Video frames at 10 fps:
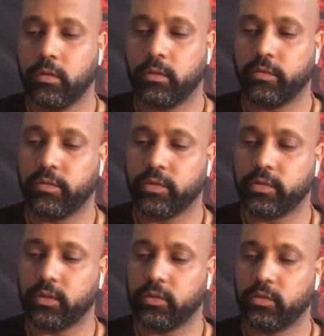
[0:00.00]
the
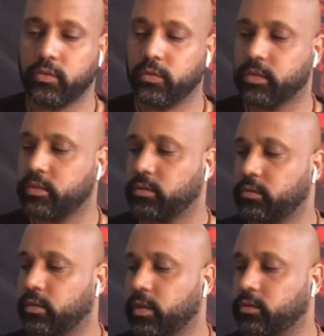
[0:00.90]
first thing you do
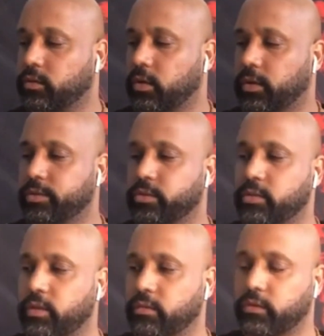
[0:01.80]
is you enter an altered
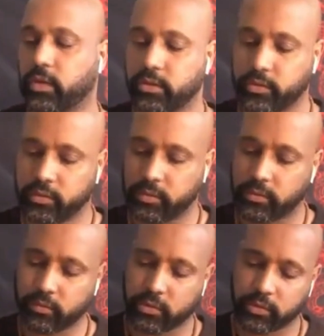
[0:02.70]
state of
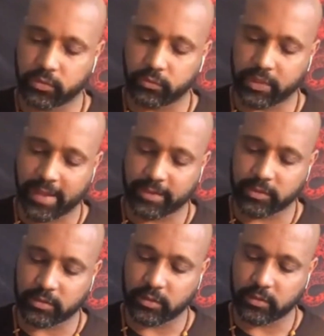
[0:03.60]
consciousness, which is a
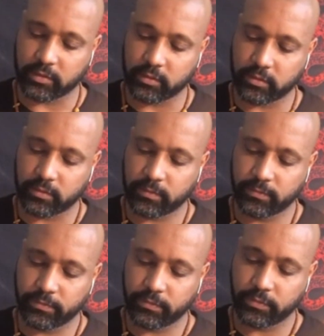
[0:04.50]
relaxed state.
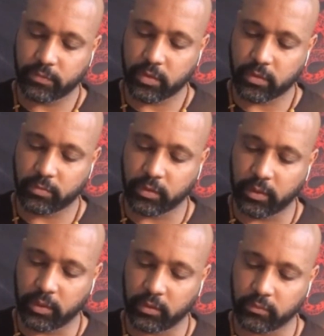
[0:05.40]
In the
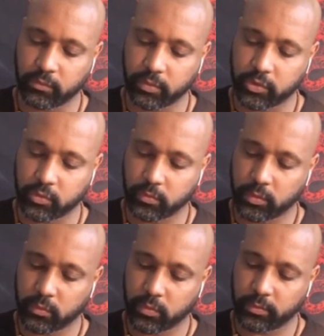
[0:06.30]
beginning of the
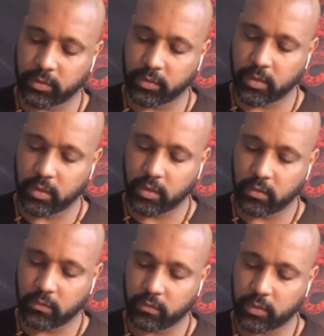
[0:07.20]
ritual, it will be
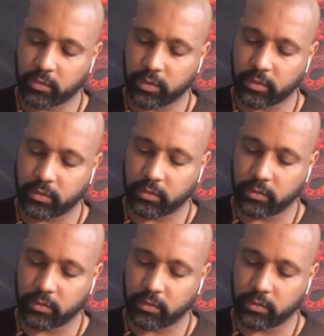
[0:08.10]
very,